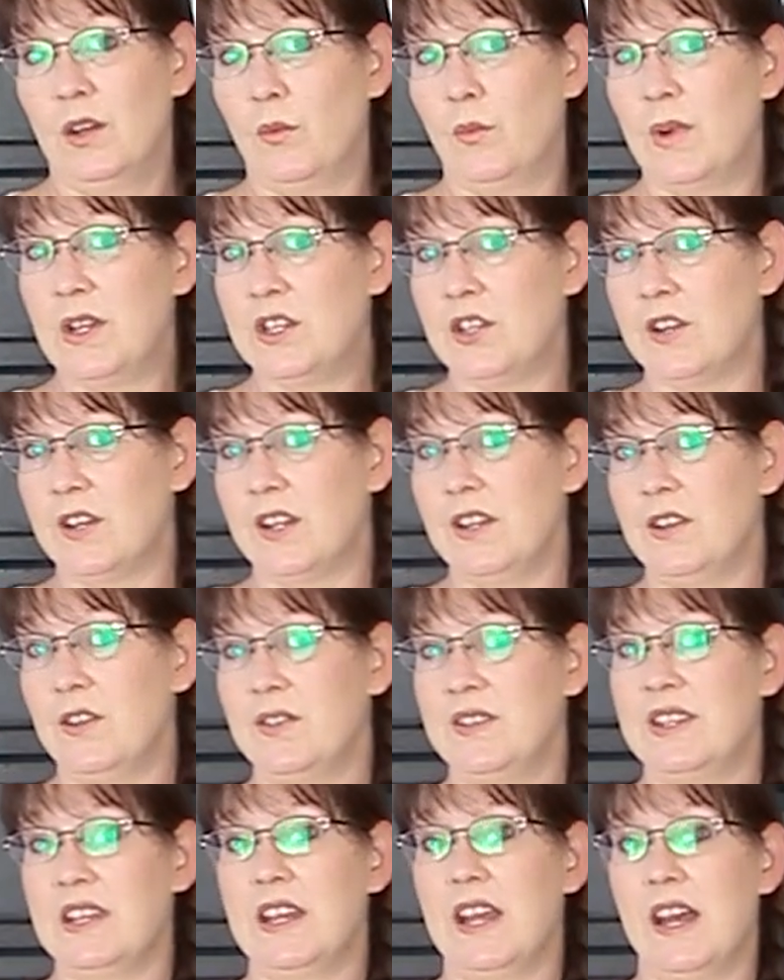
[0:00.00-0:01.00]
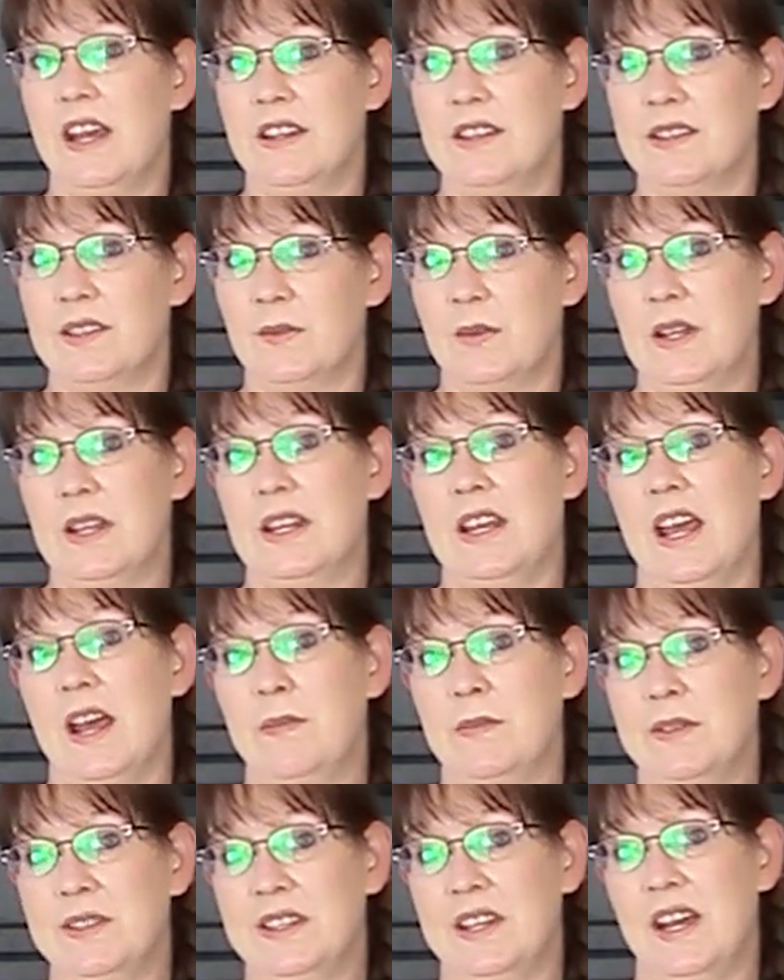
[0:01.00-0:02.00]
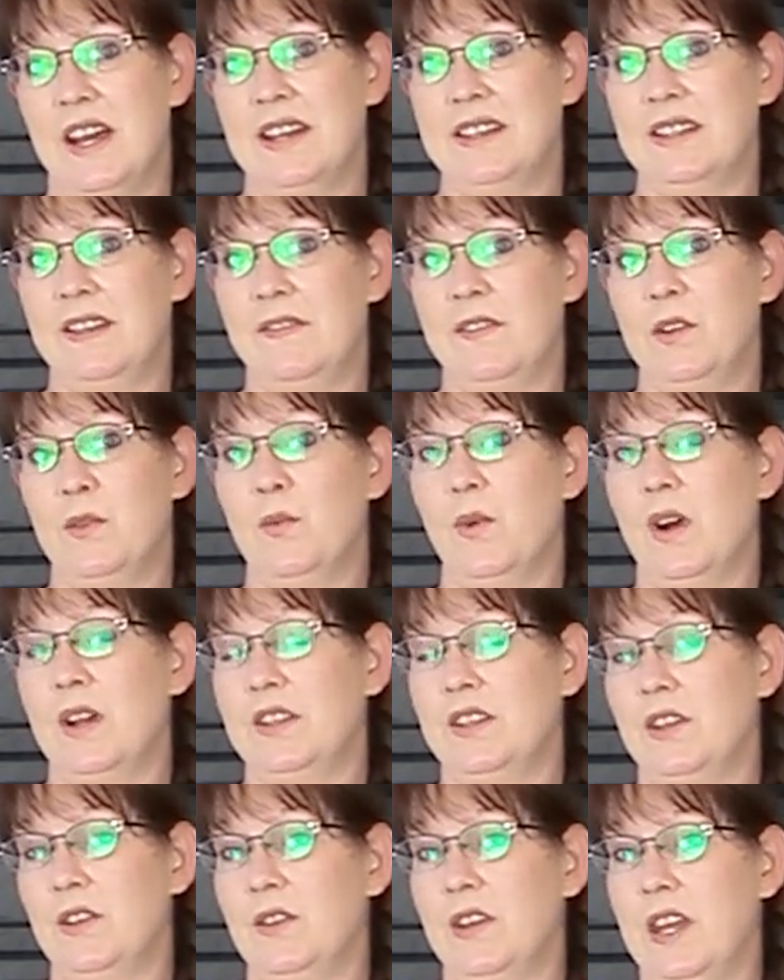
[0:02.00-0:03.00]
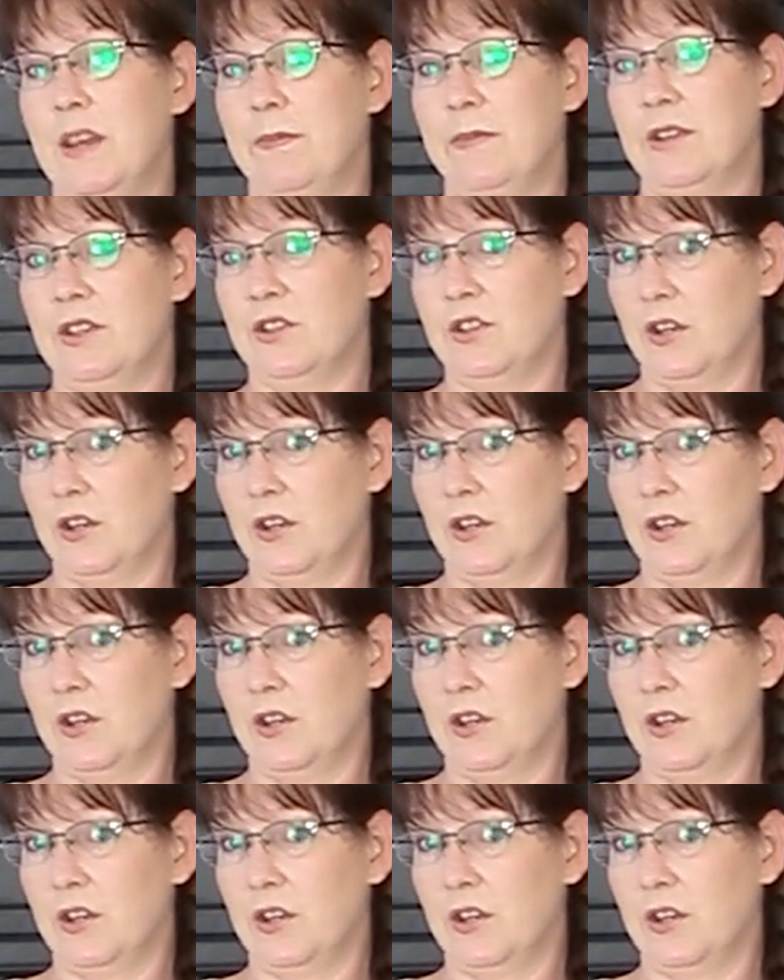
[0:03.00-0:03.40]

which you can use the unsweetened applesauce if you want to keep it